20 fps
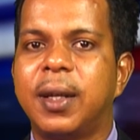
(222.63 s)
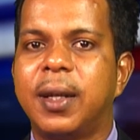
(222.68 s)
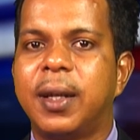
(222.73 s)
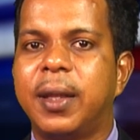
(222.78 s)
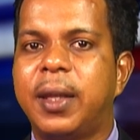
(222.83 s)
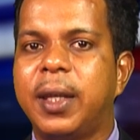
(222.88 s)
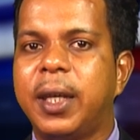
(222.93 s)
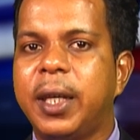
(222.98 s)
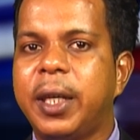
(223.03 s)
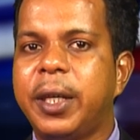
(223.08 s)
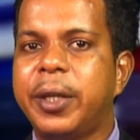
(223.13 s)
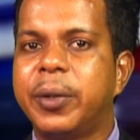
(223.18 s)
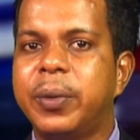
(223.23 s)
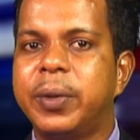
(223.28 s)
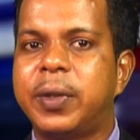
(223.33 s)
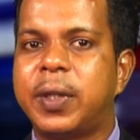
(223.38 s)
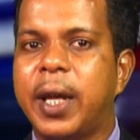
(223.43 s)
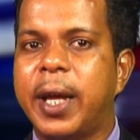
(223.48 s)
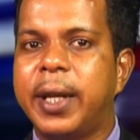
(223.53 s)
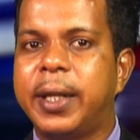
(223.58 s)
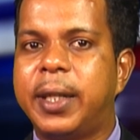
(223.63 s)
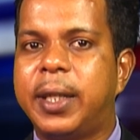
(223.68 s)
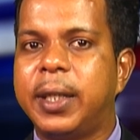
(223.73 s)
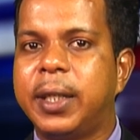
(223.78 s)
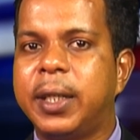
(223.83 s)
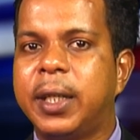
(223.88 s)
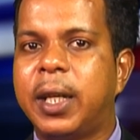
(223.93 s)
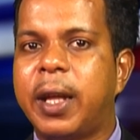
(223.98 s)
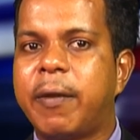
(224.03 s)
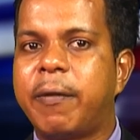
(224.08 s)
The EU said the
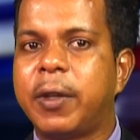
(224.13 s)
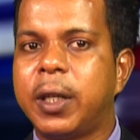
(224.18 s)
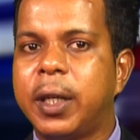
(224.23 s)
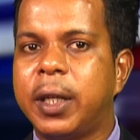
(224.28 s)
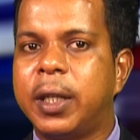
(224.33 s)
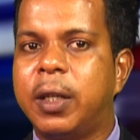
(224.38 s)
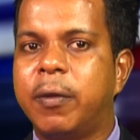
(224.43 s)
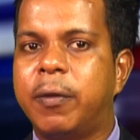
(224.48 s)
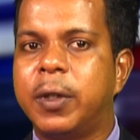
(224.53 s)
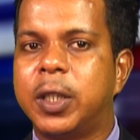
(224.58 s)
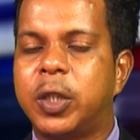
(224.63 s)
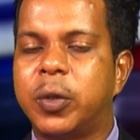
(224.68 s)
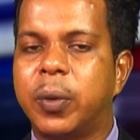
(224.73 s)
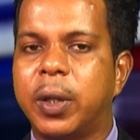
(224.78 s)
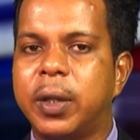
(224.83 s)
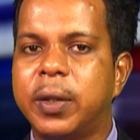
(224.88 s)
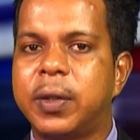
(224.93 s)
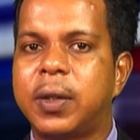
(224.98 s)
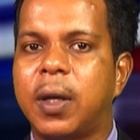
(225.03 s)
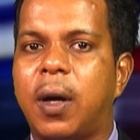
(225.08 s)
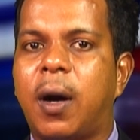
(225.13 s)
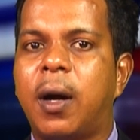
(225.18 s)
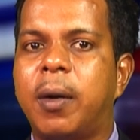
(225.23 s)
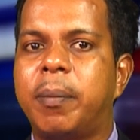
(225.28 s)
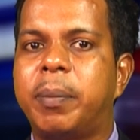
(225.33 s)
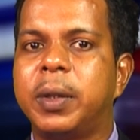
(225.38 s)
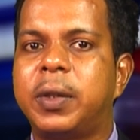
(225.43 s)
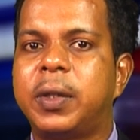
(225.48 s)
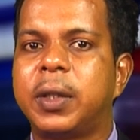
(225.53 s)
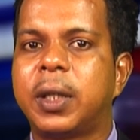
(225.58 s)
11 individuals are
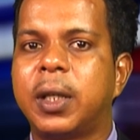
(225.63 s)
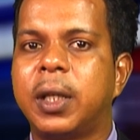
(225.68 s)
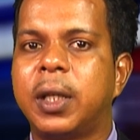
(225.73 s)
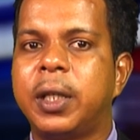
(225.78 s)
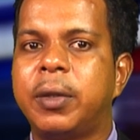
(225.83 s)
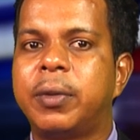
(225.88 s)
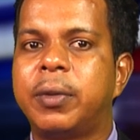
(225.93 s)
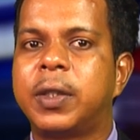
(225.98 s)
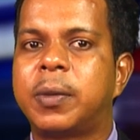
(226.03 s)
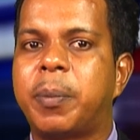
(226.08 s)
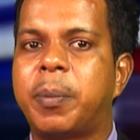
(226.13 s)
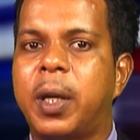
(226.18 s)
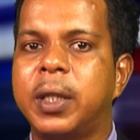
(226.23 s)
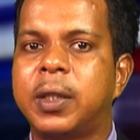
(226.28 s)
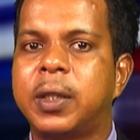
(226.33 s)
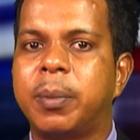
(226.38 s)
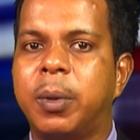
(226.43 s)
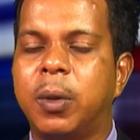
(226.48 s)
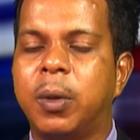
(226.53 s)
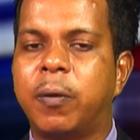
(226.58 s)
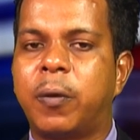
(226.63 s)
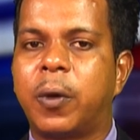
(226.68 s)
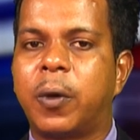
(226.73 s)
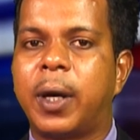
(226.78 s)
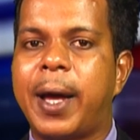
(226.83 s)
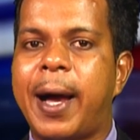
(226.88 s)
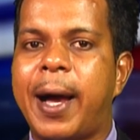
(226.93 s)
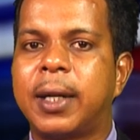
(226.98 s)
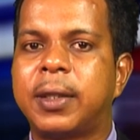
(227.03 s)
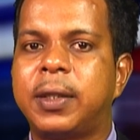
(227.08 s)
particularly responsible for
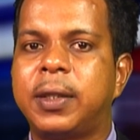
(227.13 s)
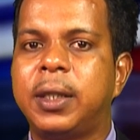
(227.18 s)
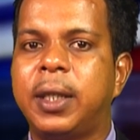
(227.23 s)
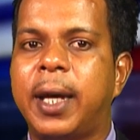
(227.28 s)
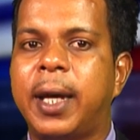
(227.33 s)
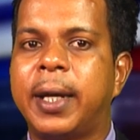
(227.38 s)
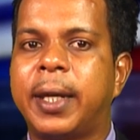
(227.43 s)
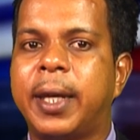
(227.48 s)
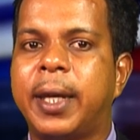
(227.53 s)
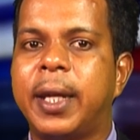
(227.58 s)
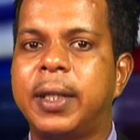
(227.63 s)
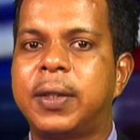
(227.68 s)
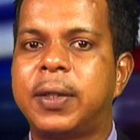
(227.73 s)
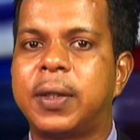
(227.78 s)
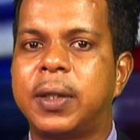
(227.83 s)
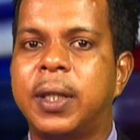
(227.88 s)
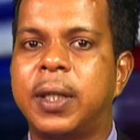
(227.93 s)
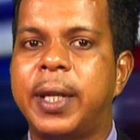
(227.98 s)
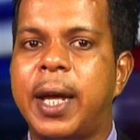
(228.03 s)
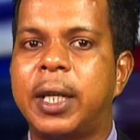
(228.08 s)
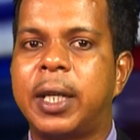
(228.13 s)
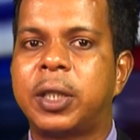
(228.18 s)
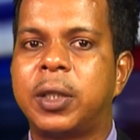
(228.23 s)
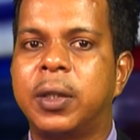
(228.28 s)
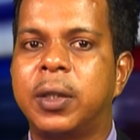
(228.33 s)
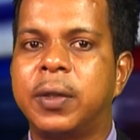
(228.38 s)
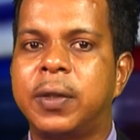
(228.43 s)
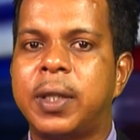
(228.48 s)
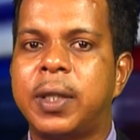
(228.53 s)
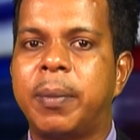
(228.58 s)
acting against the
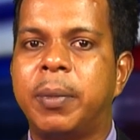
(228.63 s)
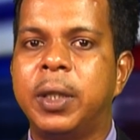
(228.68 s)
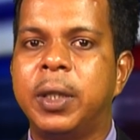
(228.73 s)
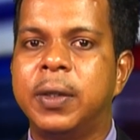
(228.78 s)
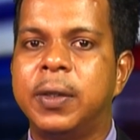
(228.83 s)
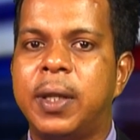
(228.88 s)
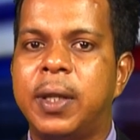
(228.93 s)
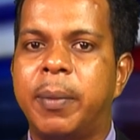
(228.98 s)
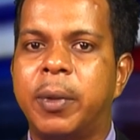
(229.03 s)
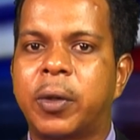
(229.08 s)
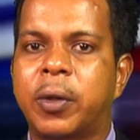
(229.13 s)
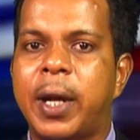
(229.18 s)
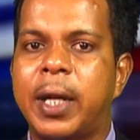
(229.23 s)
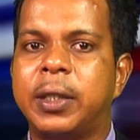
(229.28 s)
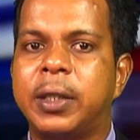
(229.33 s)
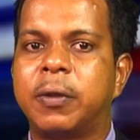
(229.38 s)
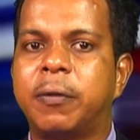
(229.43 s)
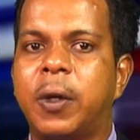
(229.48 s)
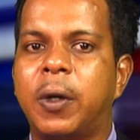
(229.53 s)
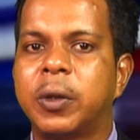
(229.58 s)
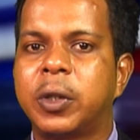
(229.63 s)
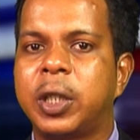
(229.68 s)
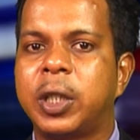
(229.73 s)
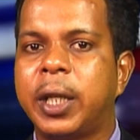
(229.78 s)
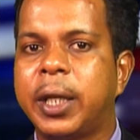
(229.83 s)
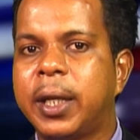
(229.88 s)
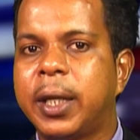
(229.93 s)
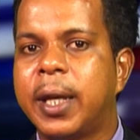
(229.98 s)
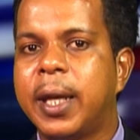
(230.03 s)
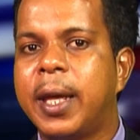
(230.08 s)
National Assembly's democratic
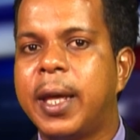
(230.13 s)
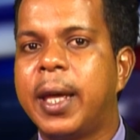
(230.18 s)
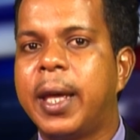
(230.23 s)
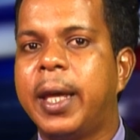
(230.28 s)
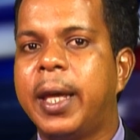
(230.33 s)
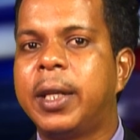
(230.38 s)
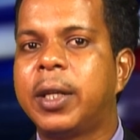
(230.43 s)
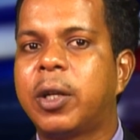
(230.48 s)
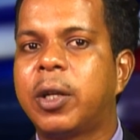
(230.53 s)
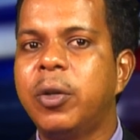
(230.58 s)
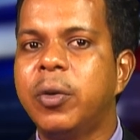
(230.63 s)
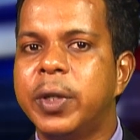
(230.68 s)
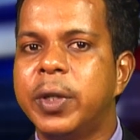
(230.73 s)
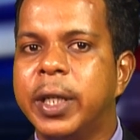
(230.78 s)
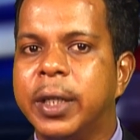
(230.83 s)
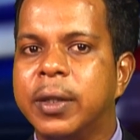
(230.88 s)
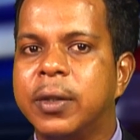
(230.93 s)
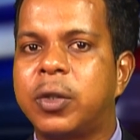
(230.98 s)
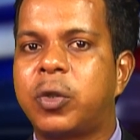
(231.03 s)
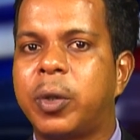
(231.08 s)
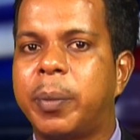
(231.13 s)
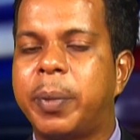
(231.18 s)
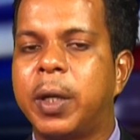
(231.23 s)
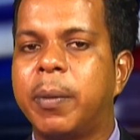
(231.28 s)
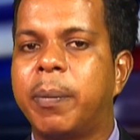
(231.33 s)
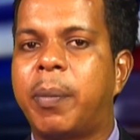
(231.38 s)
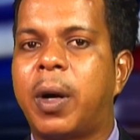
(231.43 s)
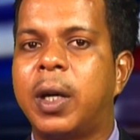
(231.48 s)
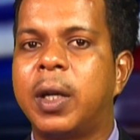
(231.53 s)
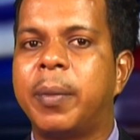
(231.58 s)
functioning, including stripping
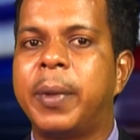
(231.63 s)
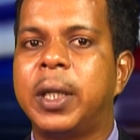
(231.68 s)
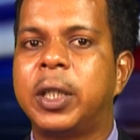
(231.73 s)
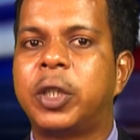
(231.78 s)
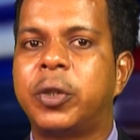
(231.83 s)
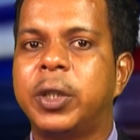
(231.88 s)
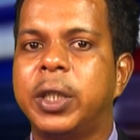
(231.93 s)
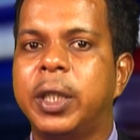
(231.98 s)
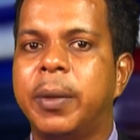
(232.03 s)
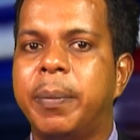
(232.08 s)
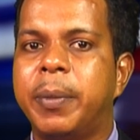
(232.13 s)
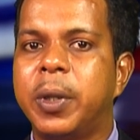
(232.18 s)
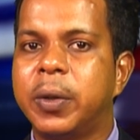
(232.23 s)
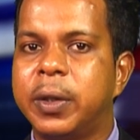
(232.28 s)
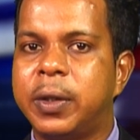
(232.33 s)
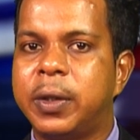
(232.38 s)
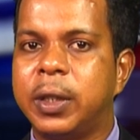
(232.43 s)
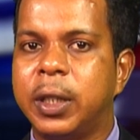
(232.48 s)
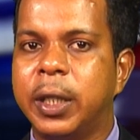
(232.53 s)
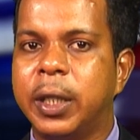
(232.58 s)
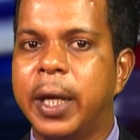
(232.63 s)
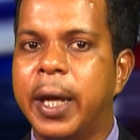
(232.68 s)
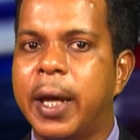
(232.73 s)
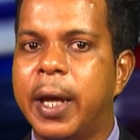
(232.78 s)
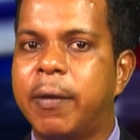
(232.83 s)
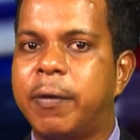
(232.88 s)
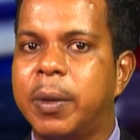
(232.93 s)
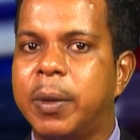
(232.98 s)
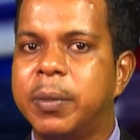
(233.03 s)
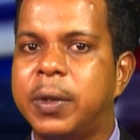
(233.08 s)
parliamentary immunity
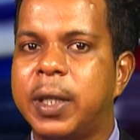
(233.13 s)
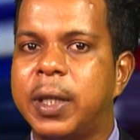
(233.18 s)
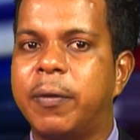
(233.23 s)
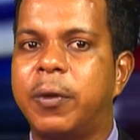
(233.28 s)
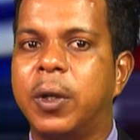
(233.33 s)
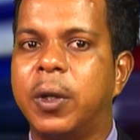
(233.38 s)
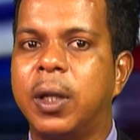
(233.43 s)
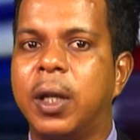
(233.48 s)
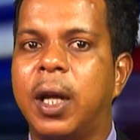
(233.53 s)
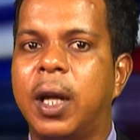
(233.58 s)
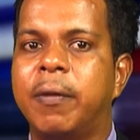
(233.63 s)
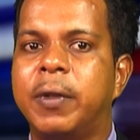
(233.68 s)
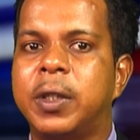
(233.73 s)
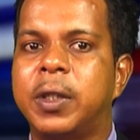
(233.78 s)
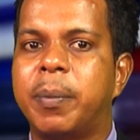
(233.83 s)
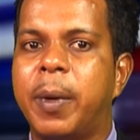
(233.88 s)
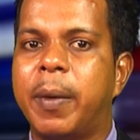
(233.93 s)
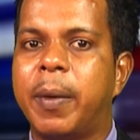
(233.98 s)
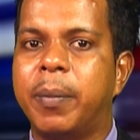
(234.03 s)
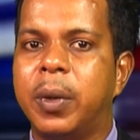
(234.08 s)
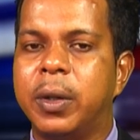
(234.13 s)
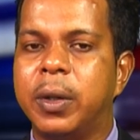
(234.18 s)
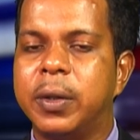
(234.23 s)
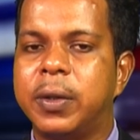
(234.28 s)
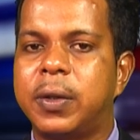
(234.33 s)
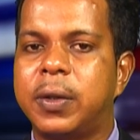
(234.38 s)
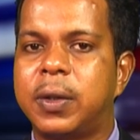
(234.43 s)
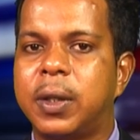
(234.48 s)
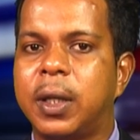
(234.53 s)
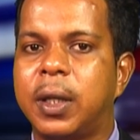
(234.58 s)
from several of its
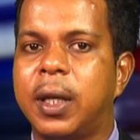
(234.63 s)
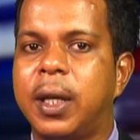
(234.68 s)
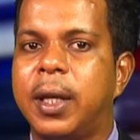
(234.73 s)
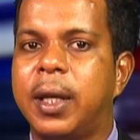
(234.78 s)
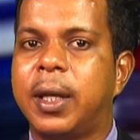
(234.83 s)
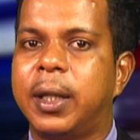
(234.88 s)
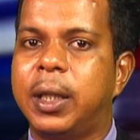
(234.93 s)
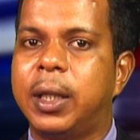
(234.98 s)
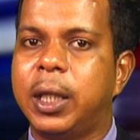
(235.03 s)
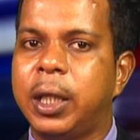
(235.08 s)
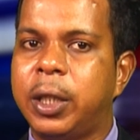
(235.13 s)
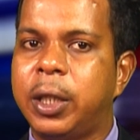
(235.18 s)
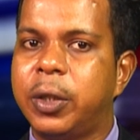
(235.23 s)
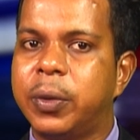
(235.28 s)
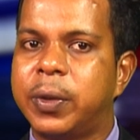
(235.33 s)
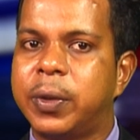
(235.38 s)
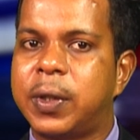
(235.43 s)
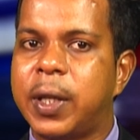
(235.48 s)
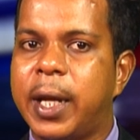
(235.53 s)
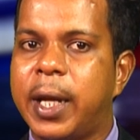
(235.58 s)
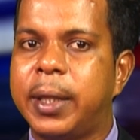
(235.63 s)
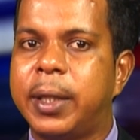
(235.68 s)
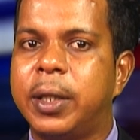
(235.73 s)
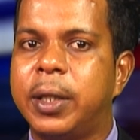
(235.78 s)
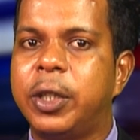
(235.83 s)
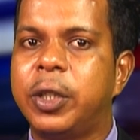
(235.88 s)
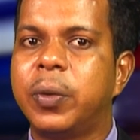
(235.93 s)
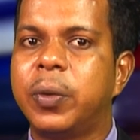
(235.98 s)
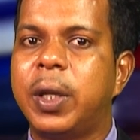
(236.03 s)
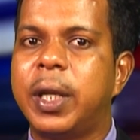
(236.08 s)
members. The EU said the
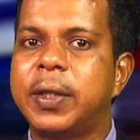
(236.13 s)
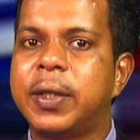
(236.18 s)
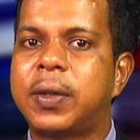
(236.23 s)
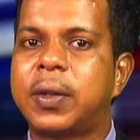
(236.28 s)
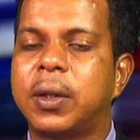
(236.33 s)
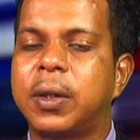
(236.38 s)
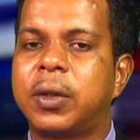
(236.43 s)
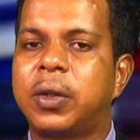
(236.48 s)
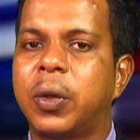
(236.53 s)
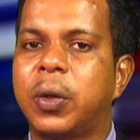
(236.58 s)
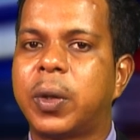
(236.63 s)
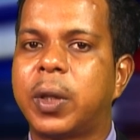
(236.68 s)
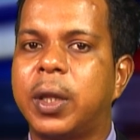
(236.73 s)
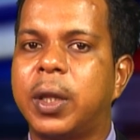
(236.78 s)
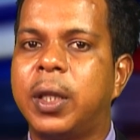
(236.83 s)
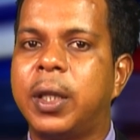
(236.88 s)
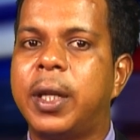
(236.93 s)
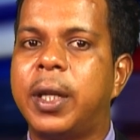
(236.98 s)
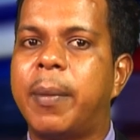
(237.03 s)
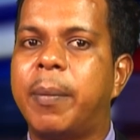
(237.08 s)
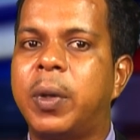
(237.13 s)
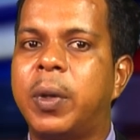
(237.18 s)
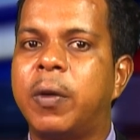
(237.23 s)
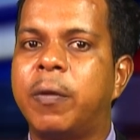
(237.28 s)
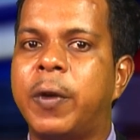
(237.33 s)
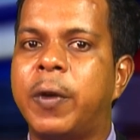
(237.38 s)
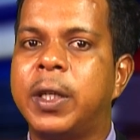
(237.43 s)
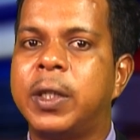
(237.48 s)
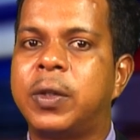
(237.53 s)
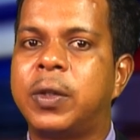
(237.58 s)
new list took the number of
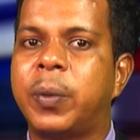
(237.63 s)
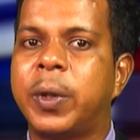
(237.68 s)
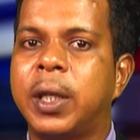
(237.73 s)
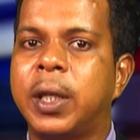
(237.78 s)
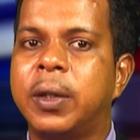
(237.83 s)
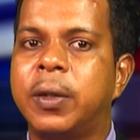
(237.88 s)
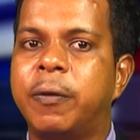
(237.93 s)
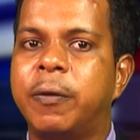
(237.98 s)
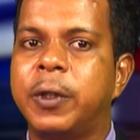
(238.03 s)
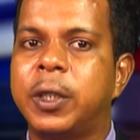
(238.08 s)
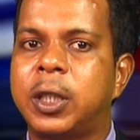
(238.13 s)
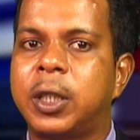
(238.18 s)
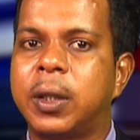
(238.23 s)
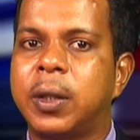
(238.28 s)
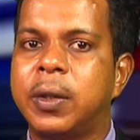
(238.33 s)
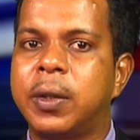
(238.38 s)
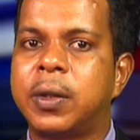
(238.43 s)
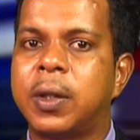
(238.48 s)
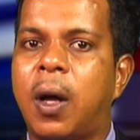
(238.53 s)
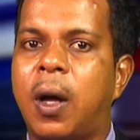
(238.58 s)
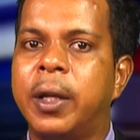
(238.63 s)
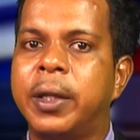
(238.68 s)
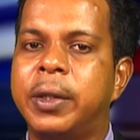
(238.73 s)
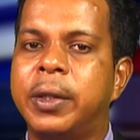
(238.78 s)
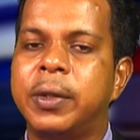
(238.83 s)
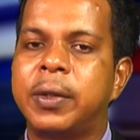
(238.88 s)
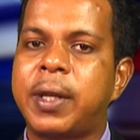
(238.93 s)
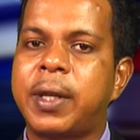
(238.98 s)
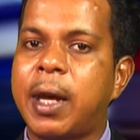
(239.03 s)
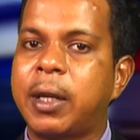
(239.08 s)
Venezuelan officials under
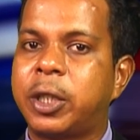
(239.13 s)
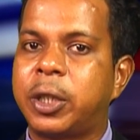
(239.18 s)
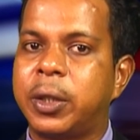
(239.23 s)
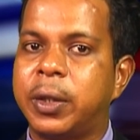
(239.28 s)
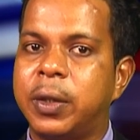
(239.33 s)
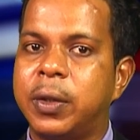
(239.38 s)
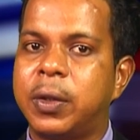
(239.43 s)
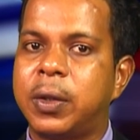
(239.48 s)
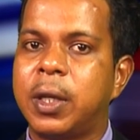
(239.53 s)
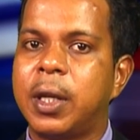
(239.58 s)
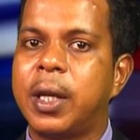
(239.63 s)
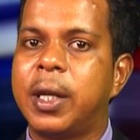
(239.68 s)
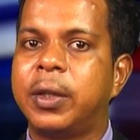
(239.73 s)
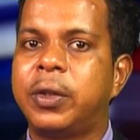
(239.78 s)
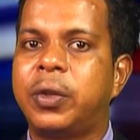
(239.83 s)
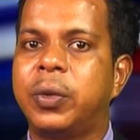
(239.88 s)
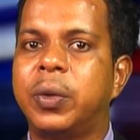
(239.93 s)
sanctions to